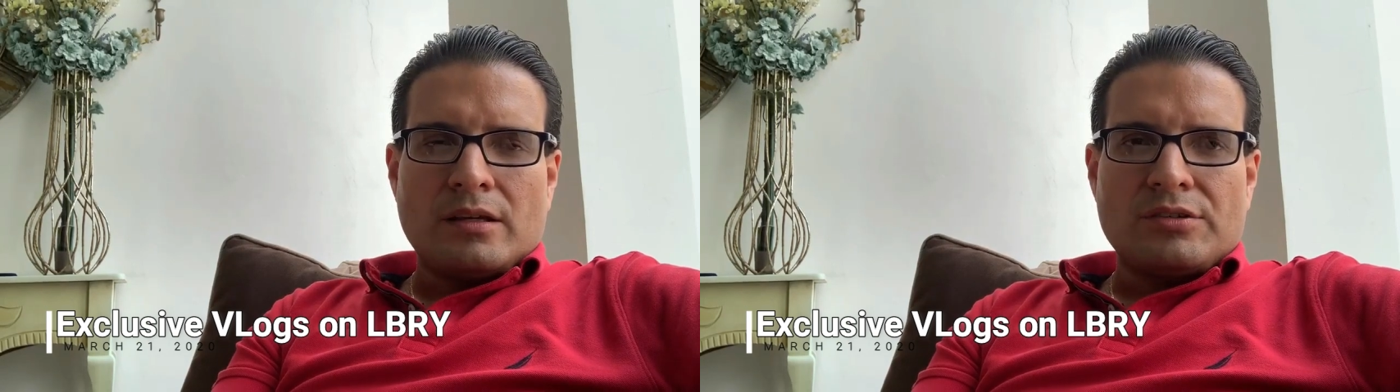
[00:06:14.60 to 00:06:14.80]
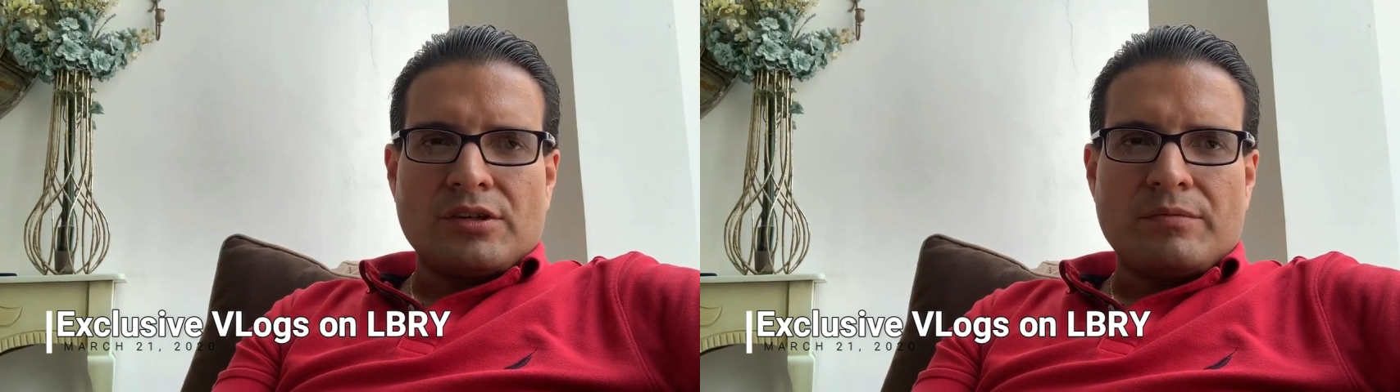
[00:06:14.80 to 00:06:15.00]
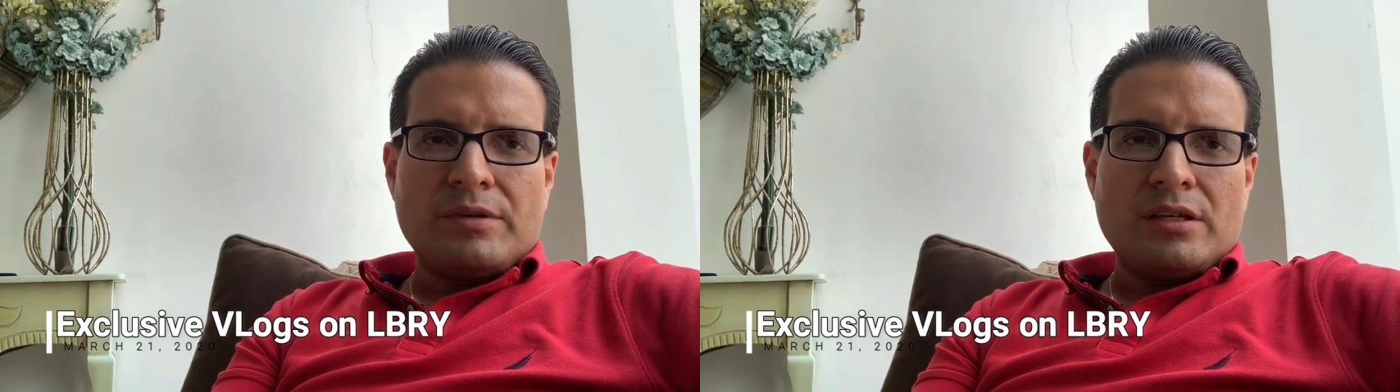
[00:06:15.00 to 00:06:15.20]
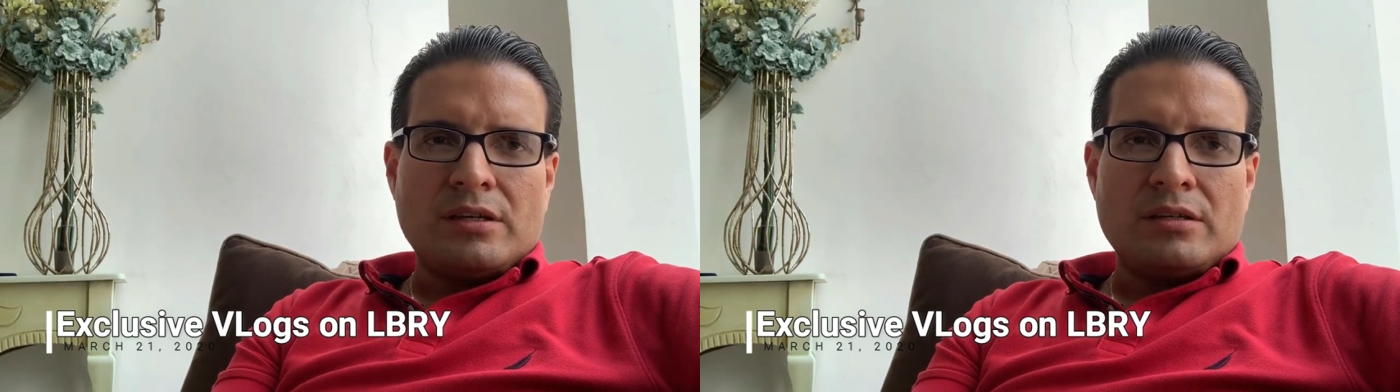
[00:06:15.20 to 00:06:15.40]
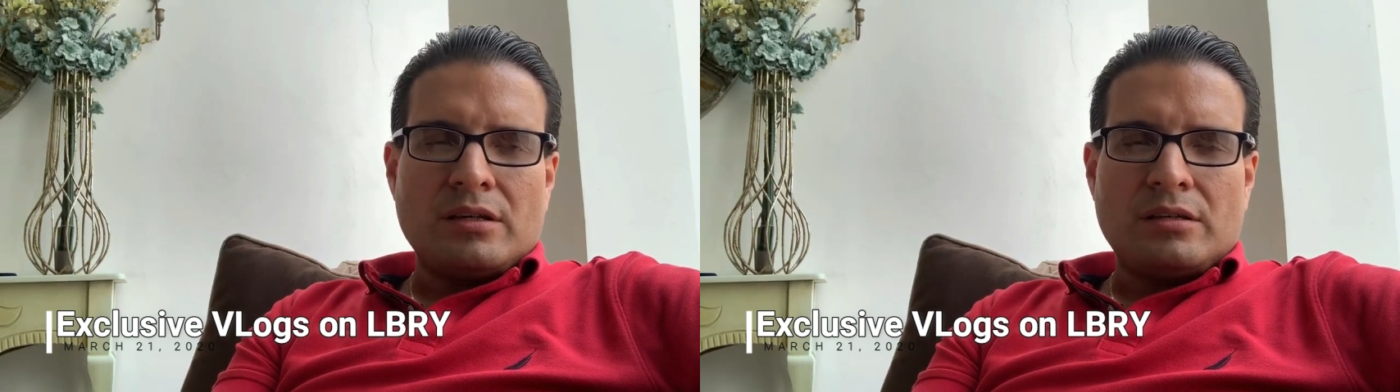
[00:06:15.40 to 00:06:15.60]
it's gonna be
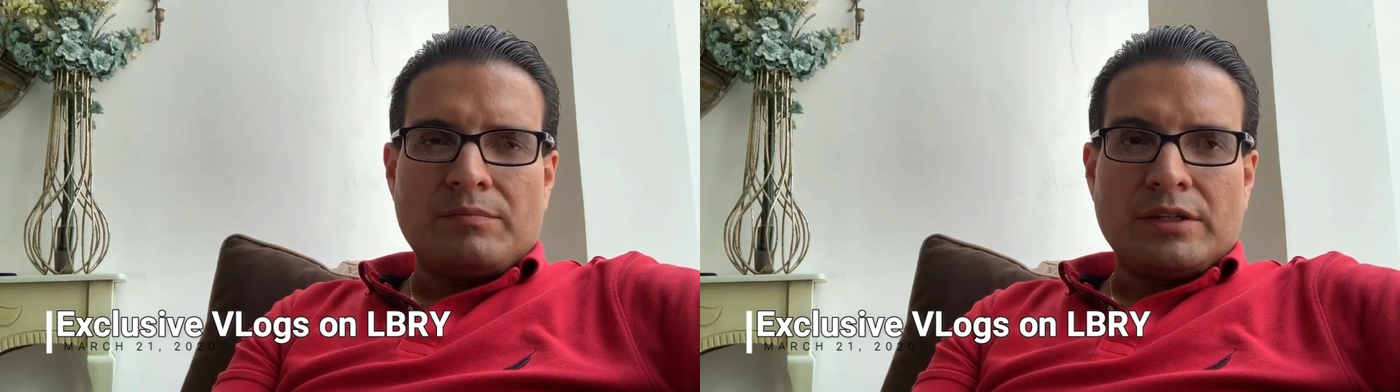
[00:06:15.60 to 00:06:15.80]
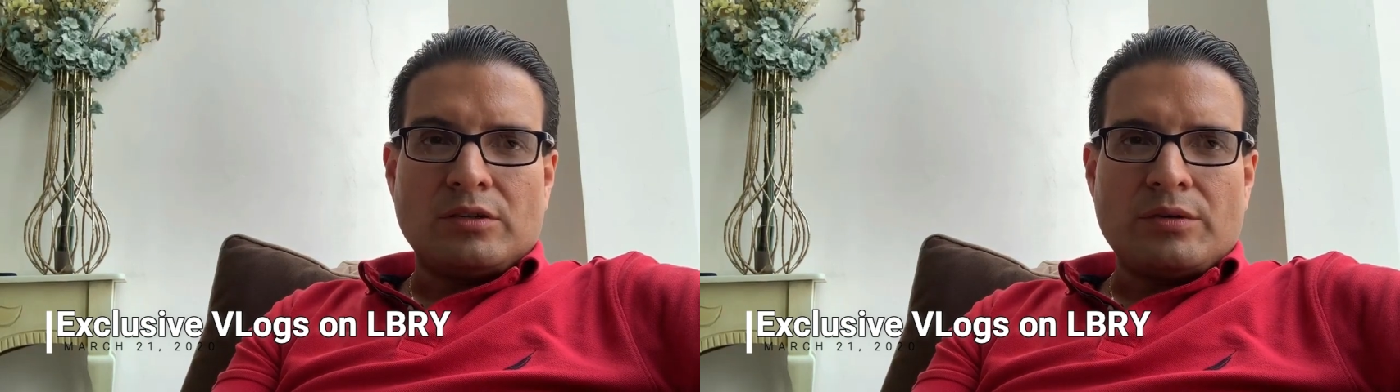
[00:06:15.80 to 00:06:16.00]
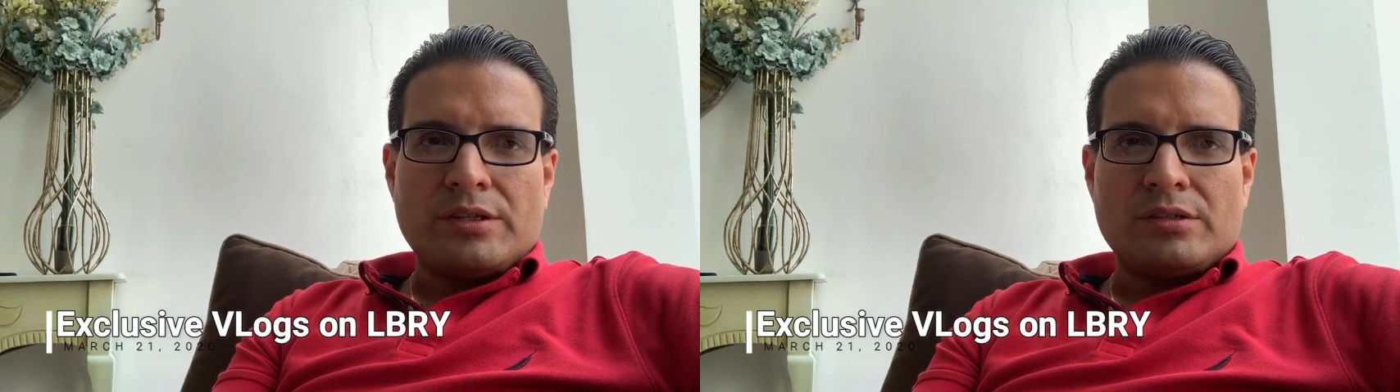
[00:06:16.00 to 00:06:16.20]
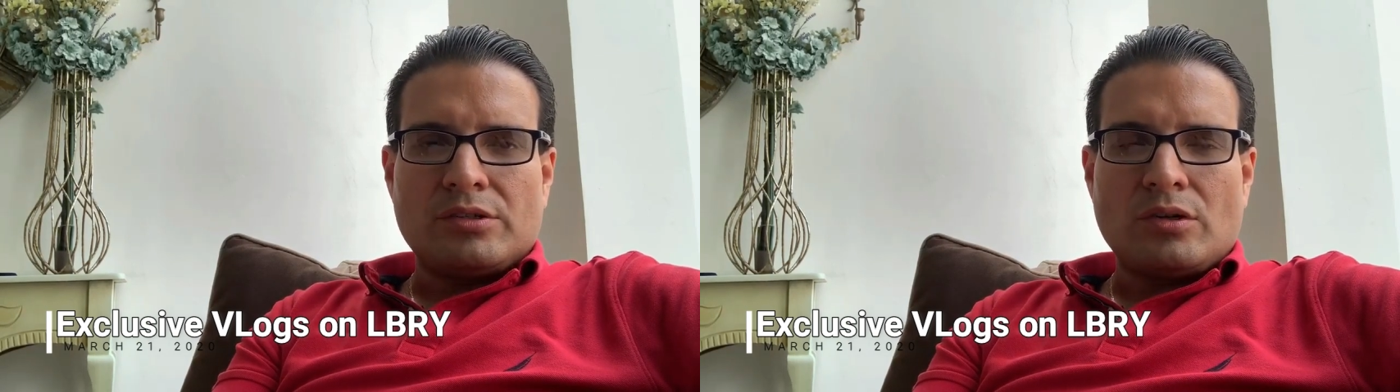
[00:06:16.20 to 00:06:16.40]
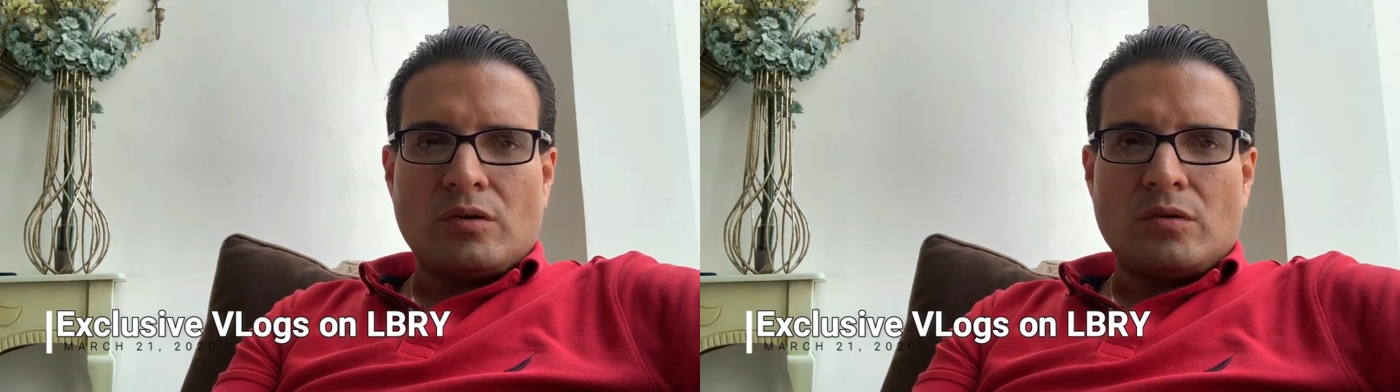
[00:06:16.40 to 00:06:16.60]
in Bitcoin.
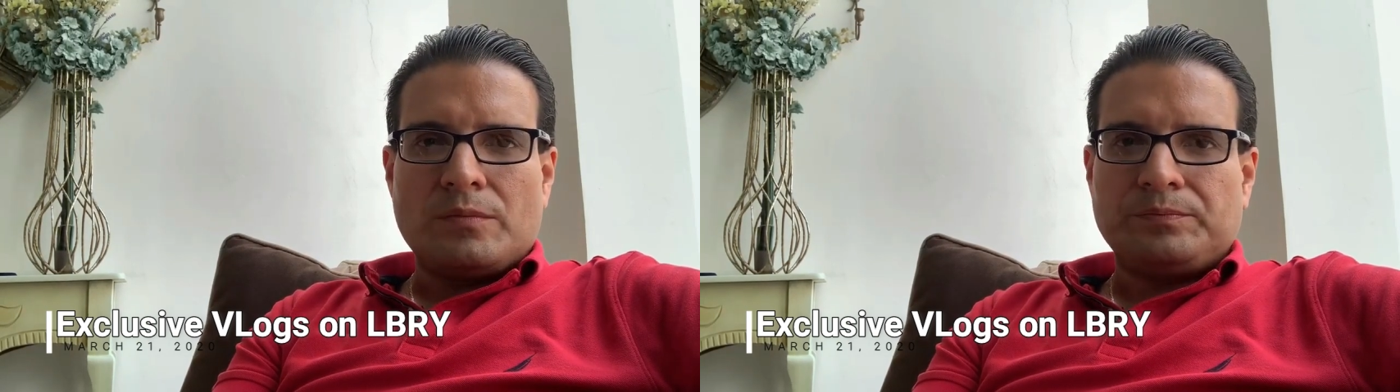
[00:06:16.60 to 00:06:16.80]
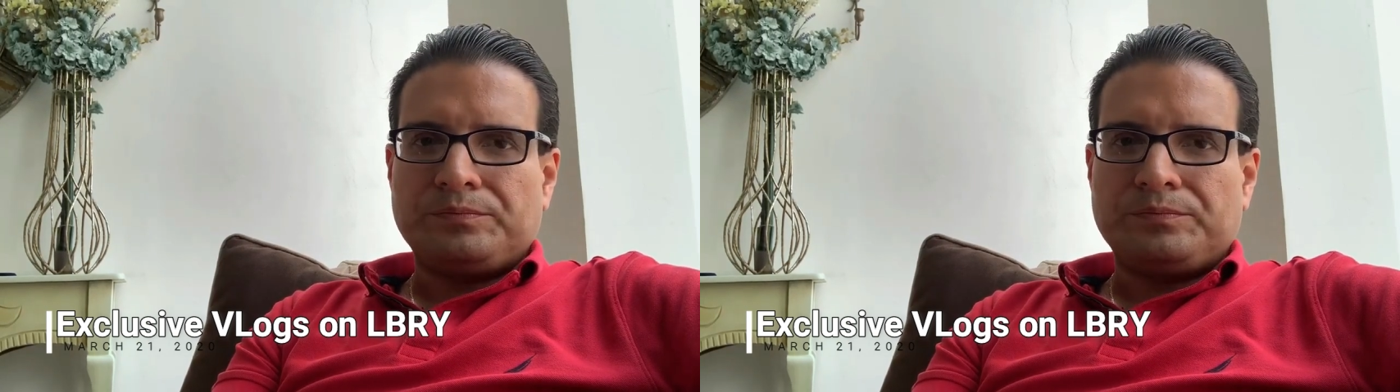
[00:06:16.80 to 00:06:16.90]
So